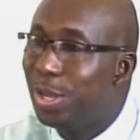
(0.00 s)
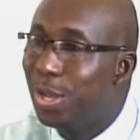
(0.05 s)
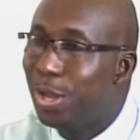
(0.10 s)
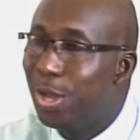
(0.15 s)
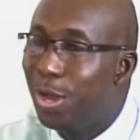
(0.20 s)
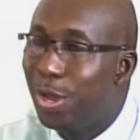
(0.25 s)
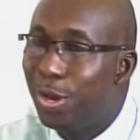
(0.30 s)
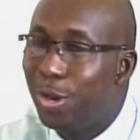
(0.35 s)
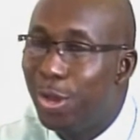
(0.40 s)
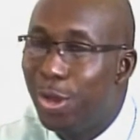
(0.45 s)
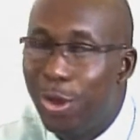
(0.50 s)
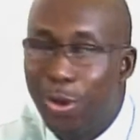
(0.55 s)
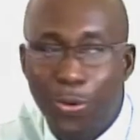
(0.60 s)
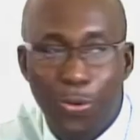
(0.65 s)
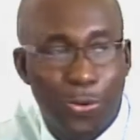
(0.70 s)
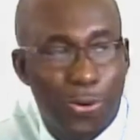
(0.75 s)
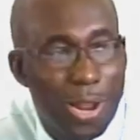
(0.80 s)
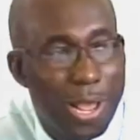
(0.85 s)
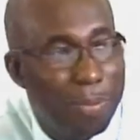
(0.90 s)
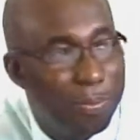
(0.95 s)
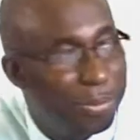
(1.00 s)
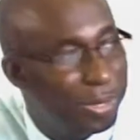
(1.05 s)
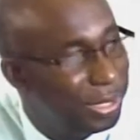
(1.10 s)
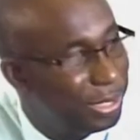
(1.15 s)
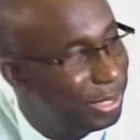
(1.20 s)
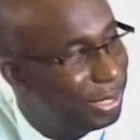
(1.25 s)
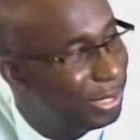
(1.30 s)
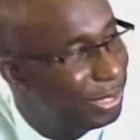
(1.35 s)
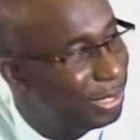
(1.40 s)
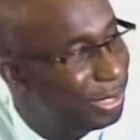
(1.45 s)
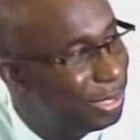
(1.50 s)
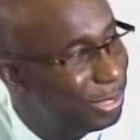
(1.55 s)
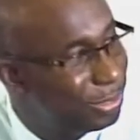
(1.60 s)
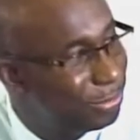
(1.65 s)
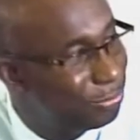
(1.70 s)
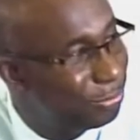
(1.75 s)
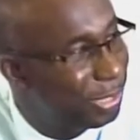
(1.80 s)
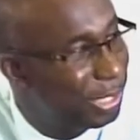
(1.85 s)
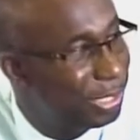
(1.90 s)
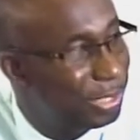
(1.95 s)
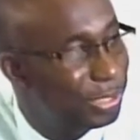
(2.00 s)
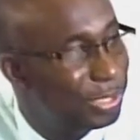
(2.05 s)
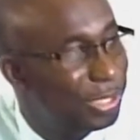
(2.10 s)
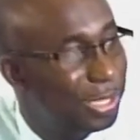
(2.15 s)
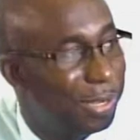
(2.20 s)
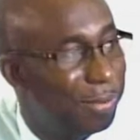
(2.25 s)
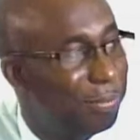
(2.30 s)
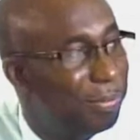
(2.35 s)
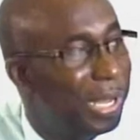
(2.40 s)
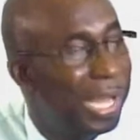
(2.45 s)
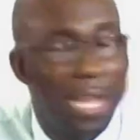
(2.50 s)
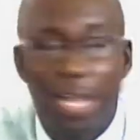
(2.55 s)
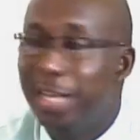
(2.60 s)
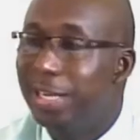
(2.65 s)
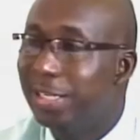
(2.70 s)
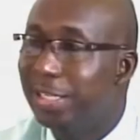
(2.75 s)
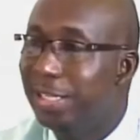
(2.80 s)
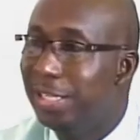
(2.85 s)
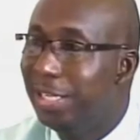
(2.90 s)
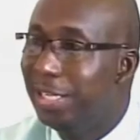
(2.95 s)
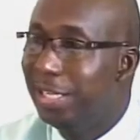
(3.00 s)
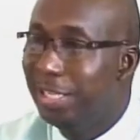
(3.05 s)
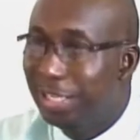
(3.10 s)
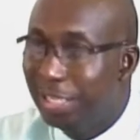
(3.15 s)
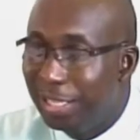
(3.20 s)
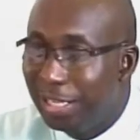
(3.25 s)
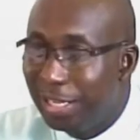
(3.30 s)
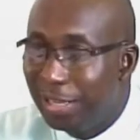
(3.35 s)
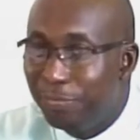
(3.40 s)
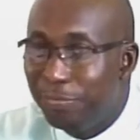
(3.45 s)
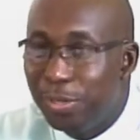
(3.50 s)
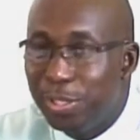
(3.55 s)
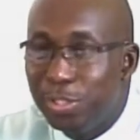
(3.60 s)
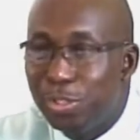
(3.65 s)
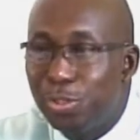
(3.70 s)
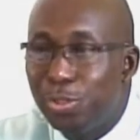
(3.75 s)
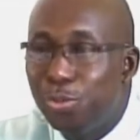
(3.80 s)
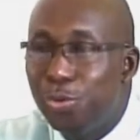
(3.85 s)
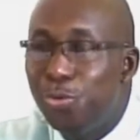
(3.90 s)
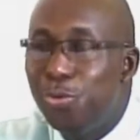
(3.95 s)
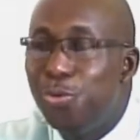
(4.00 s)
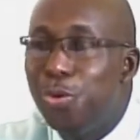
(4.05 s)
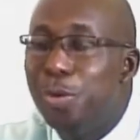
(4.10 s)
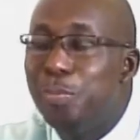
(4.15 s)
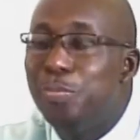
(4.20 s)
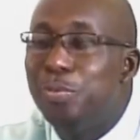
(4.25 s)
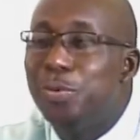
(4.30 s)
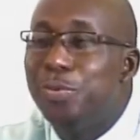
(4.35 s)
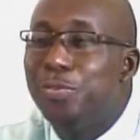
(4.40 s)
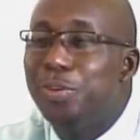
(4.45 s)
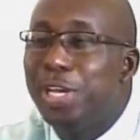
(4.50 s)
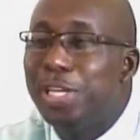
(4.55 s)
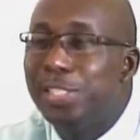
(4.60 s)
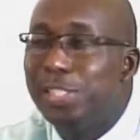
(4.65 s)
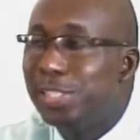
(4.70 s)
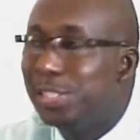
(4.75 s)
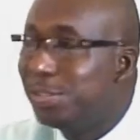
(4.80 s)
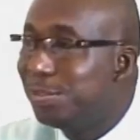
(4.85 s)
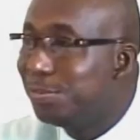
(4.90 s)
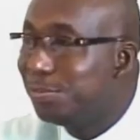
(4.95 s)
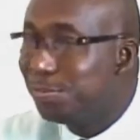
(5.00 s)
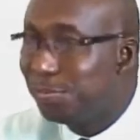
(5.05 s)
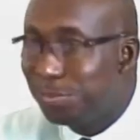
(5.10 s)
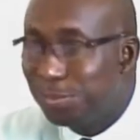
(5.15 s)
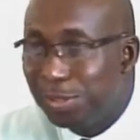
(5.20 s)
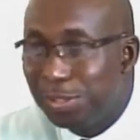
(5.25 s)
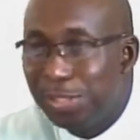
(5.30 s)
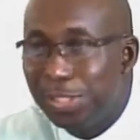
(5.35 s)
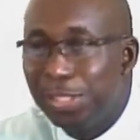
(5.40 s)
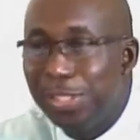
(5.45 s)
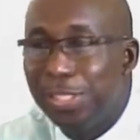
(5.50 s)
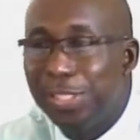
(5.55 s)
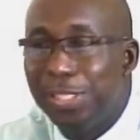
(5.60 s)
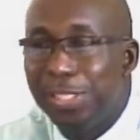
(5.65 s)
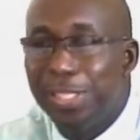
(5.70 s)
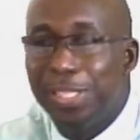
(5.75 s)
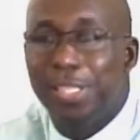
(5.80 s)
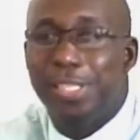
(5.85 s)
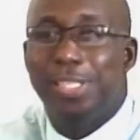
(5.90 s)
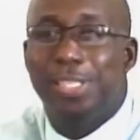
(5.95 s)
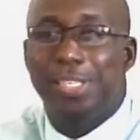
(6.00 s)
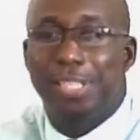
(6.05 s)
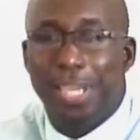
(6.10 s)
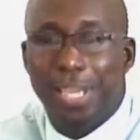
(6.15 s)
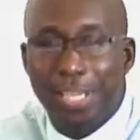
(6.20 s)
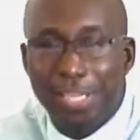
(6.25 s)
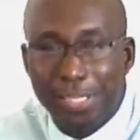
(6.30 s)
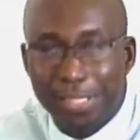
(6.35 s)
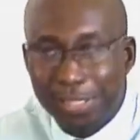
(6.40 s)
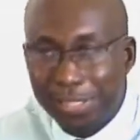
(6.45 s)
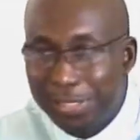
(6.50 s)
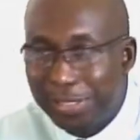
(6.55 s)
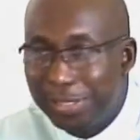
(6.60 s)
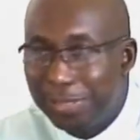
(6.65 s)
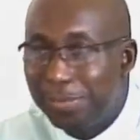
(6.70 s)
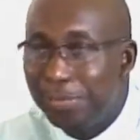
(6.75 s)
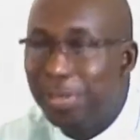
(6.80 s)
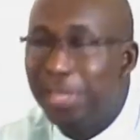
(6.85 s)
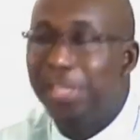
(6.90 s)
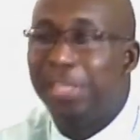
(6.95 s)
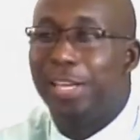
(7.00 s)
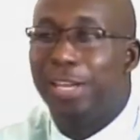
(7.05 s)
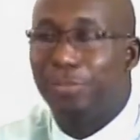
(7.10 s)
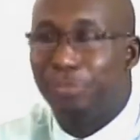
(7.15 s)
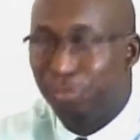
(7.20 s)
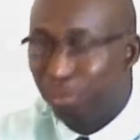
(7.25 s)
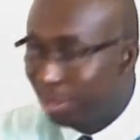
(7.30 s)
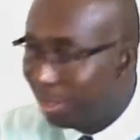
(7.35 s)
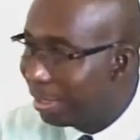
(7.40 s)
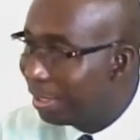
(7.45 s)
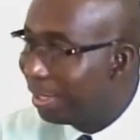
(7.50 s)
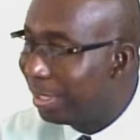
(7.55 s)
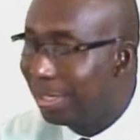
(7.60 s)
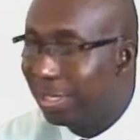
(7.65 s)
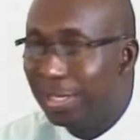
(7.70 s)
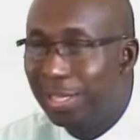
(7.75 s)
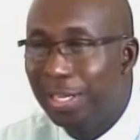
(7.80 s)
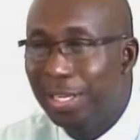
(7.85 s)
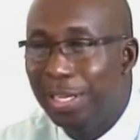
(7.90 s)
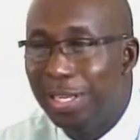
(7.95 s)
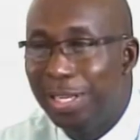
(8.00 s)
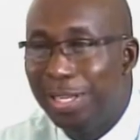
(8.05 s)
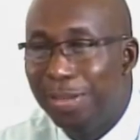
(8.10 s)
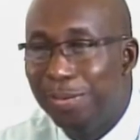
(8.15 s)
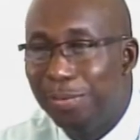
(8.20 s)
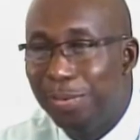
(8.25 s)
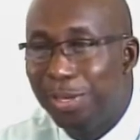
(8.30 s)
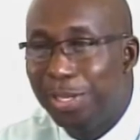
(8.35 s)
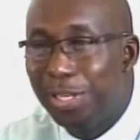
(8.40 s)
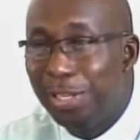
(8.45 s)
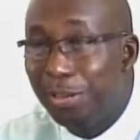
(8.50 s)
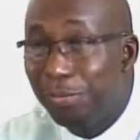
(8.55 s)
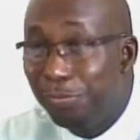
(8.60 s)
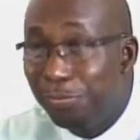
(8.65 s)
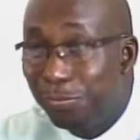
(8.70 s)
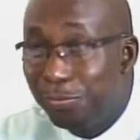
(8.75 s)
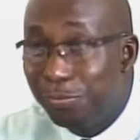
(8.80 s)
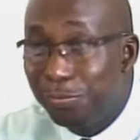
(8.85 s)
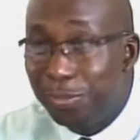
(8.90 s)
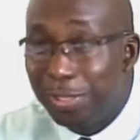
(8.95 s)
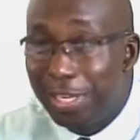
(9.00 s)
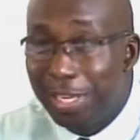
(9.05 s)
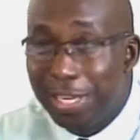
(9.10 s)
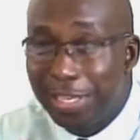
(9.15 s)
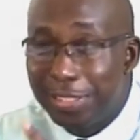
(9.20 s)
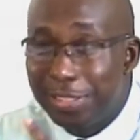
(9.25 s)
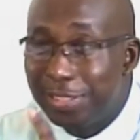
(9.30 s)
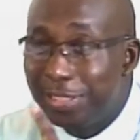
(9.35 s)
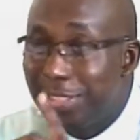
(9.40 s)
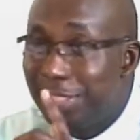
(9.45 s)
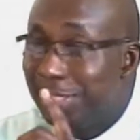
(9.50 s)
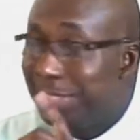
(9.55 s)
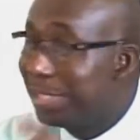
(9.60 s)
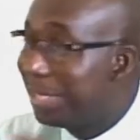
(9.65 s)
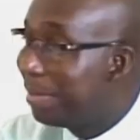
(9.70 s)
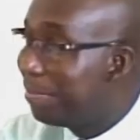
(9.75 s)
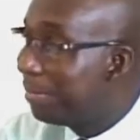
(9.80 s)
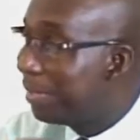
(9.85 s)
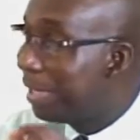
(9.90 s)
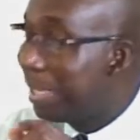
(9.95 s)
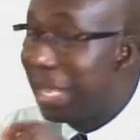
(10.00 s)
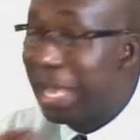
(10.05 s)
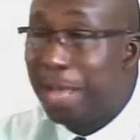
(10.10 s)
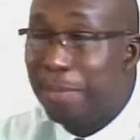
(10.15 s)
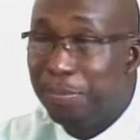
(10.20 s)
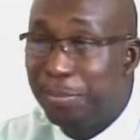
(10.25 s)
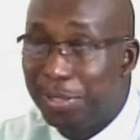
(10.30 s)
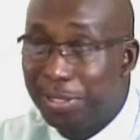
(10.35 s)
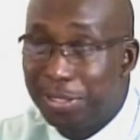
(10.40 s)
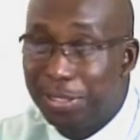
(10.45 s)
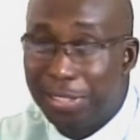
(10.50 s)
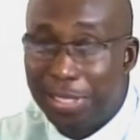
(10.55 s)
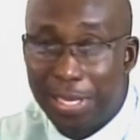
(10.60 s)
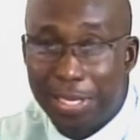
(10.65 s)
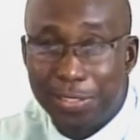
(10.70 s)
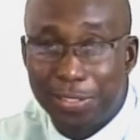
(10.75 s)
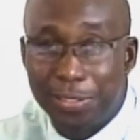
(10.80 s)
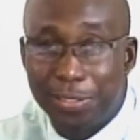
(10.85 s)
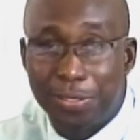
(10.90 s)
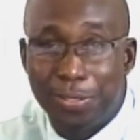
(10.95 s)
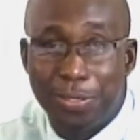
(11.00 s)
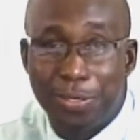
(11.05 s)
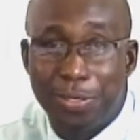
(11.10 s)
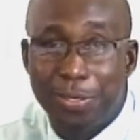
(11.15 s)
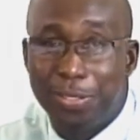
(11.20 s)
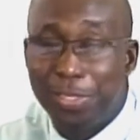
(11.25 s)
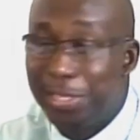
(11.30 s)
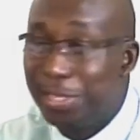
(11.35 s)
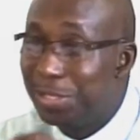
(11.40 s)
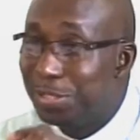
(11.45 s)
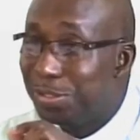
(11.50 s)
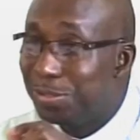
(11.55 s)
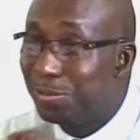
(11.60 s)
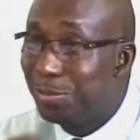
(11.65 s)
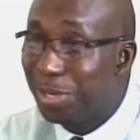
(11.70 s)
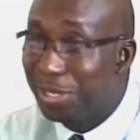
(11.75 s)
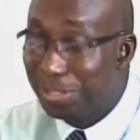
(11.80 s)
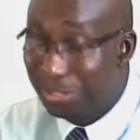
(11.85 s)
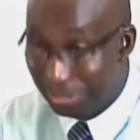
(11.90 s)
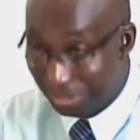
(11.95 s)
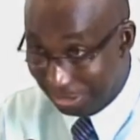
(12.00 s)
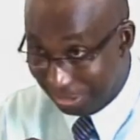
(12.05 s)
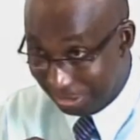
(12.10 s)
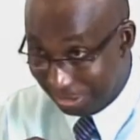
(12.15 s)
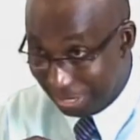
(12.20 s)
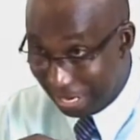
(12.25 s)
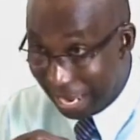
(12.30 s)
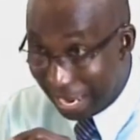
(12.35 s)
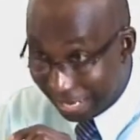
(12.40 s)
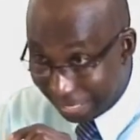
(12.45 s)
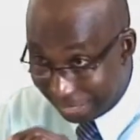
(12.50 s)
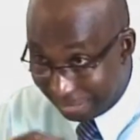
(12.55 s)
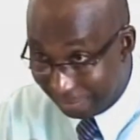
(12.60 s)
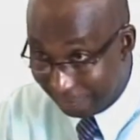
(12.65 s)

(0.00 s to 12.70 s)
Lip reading: on how rapidly these rains come back. If it's slow and progressive, yes, you might get flooding. But if the same thing happened as occurred in 2010,